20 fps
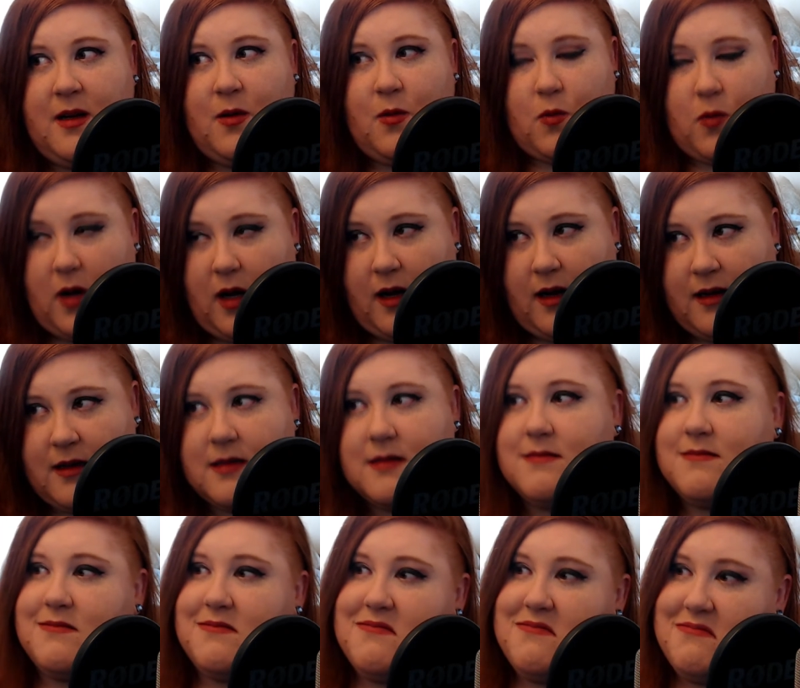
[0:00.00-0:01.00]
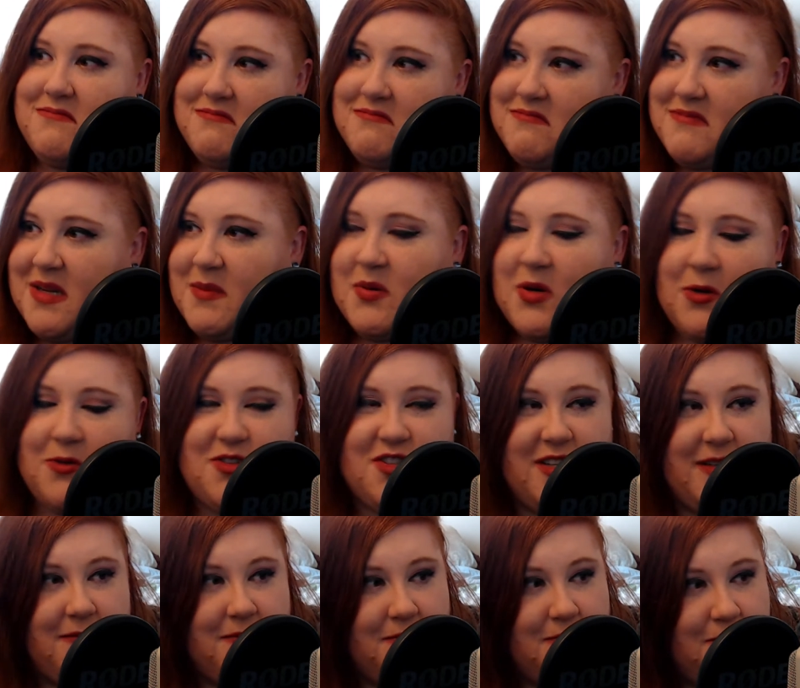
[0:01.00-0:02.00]
wrong, approach
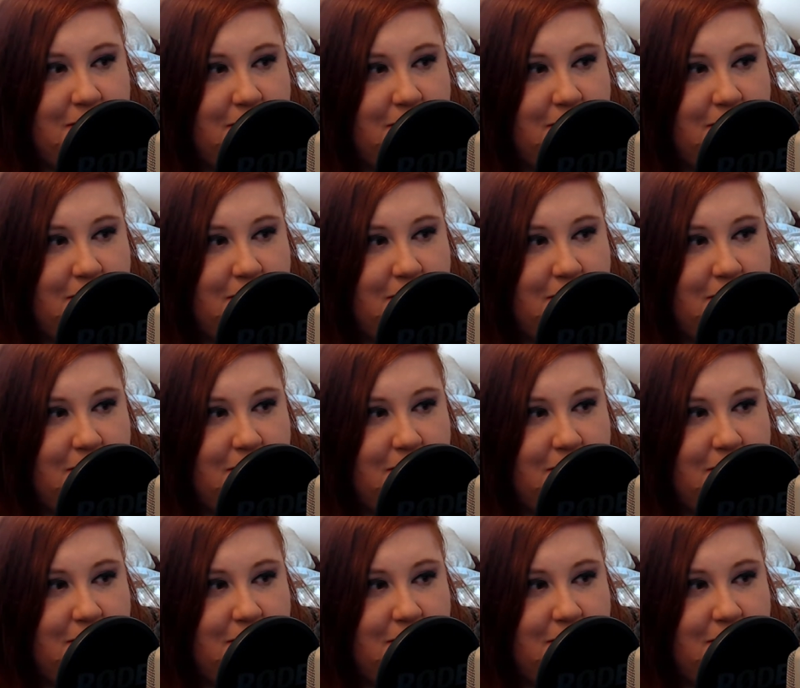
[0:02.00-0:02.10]
it